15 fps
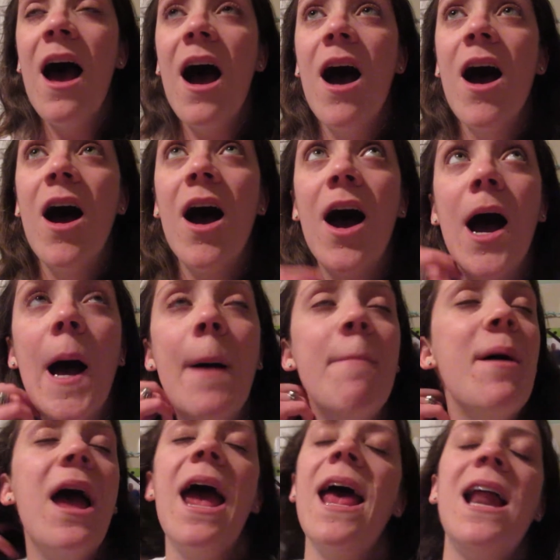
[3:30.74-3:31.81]

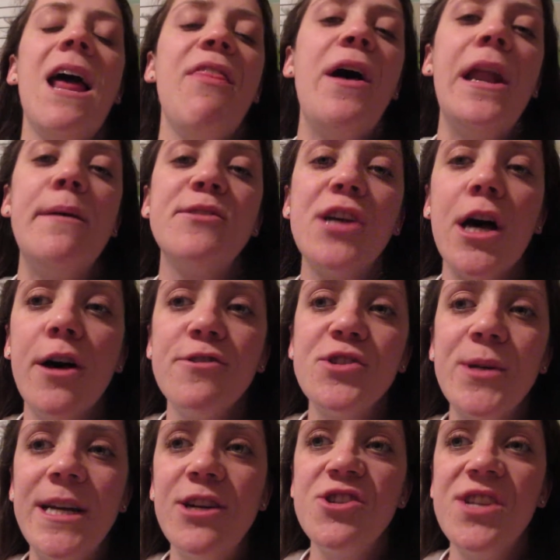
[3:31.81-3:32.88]
And I thought it was
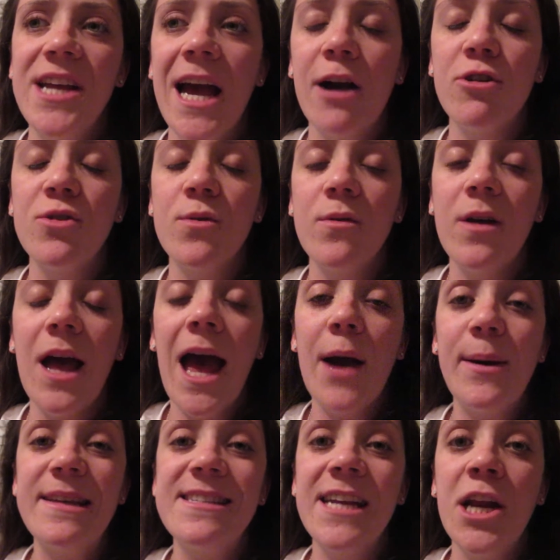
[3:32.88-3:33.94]
also interesting how
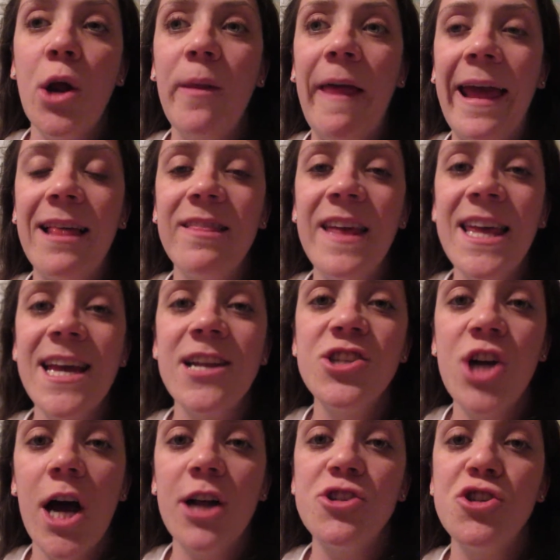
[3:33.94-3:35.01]
he said, like, Lincoln
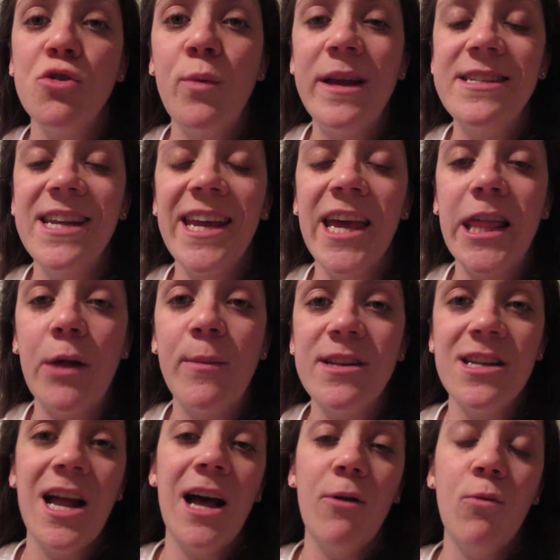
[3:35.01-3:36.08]
taught you when to kill and
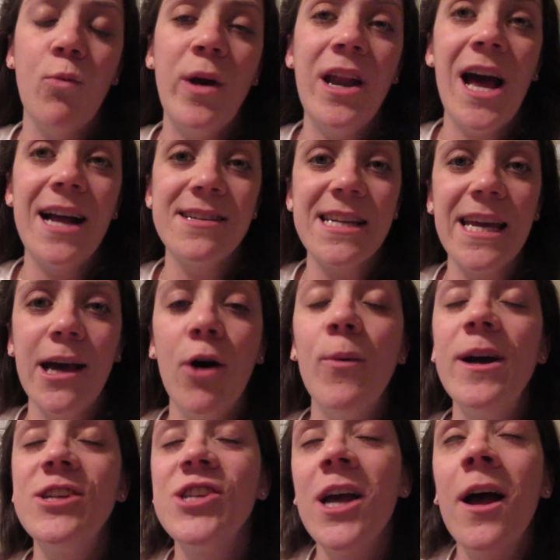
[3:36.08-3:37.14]
when not to kill,
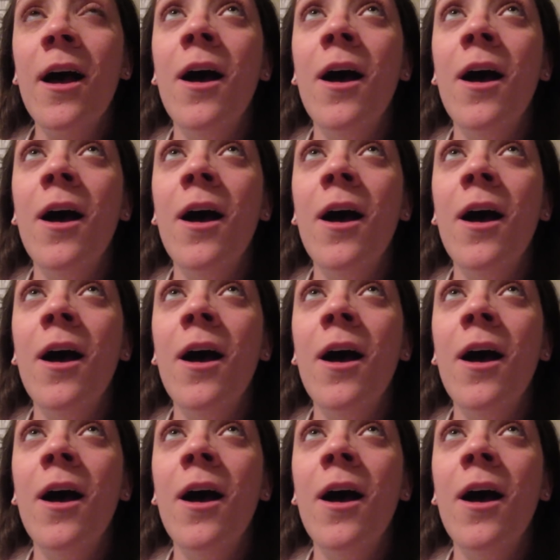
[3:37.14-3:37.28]
which,